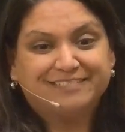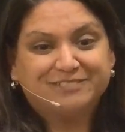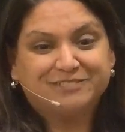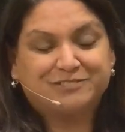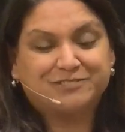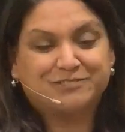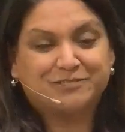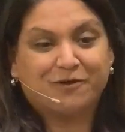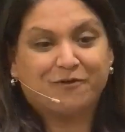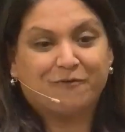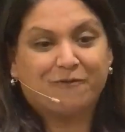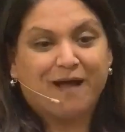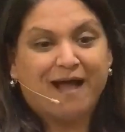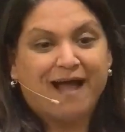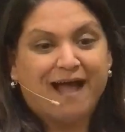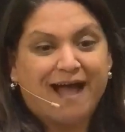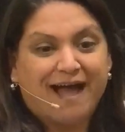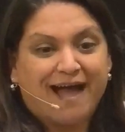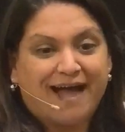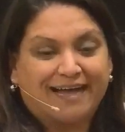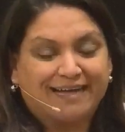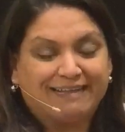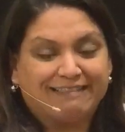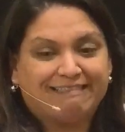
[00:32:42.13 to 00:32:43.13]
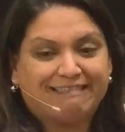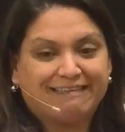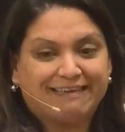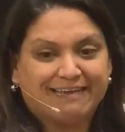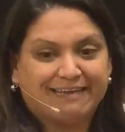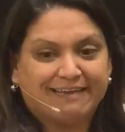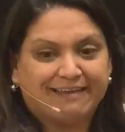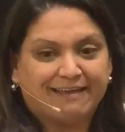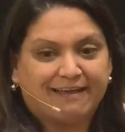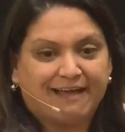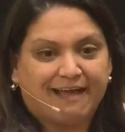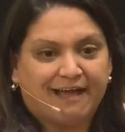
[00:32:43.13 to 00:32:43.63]
So I
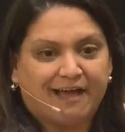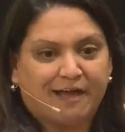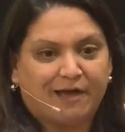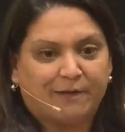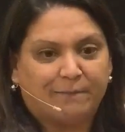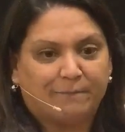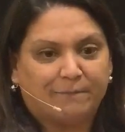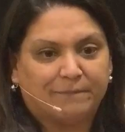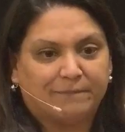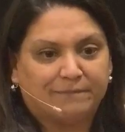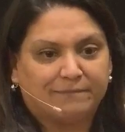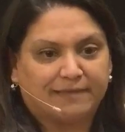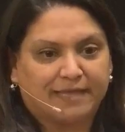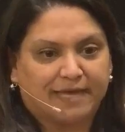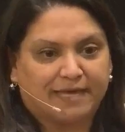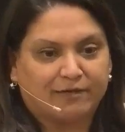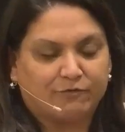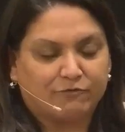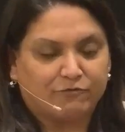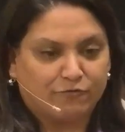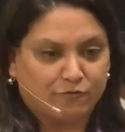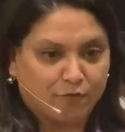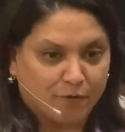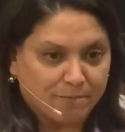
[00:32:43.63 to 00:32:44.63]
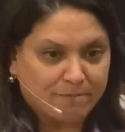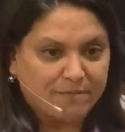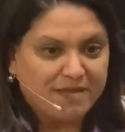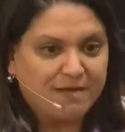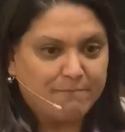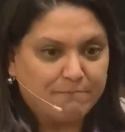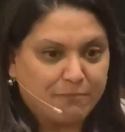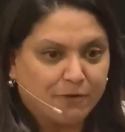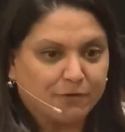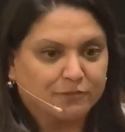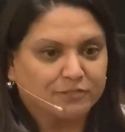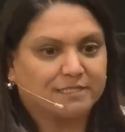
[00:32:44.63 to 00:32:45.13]
think um, that for
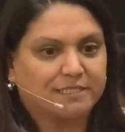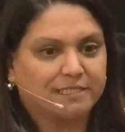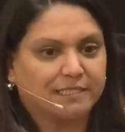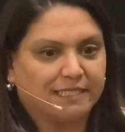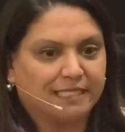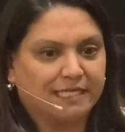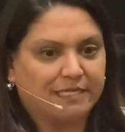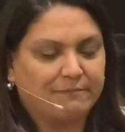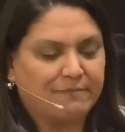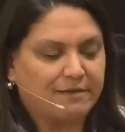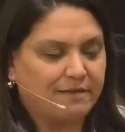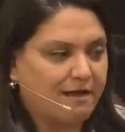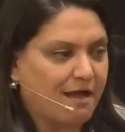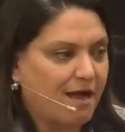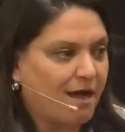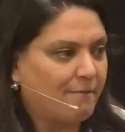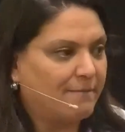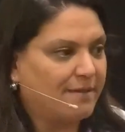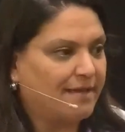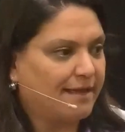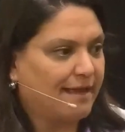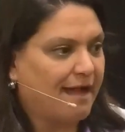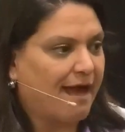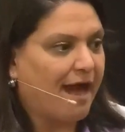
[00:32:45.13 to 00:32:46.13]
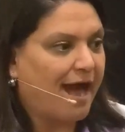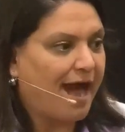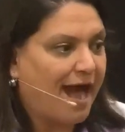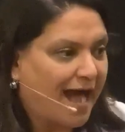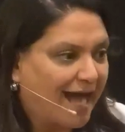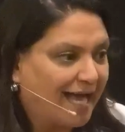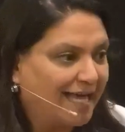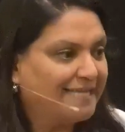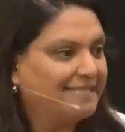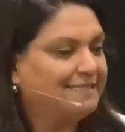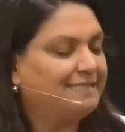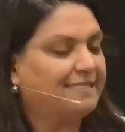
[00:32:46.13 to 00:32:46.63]
me personally, becoming
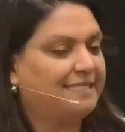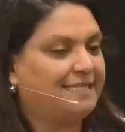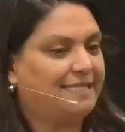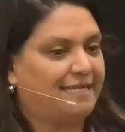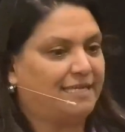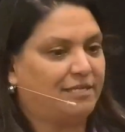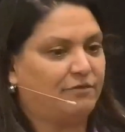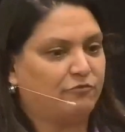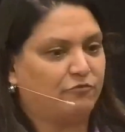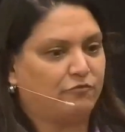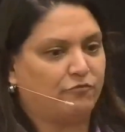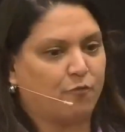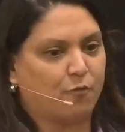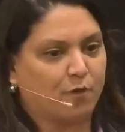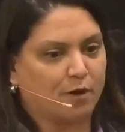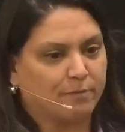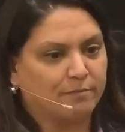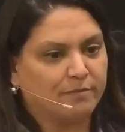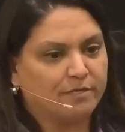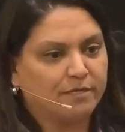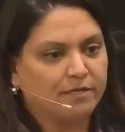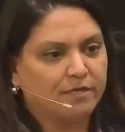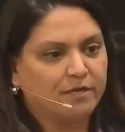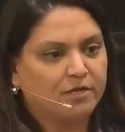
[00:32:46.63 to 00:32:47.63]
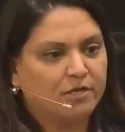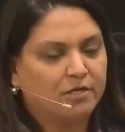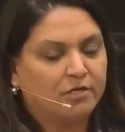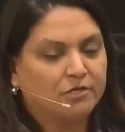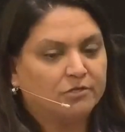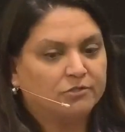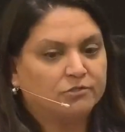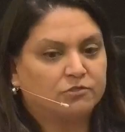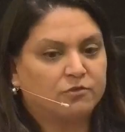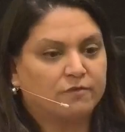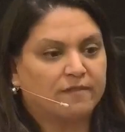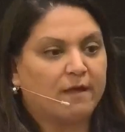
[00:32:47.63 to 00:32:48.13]
highly informed
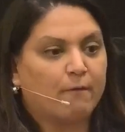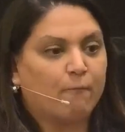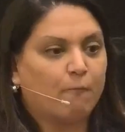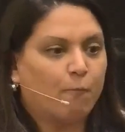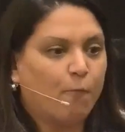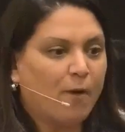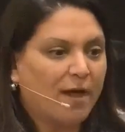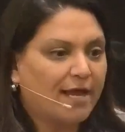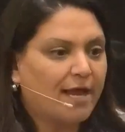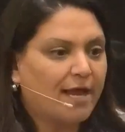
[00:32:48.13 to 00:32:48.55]
so that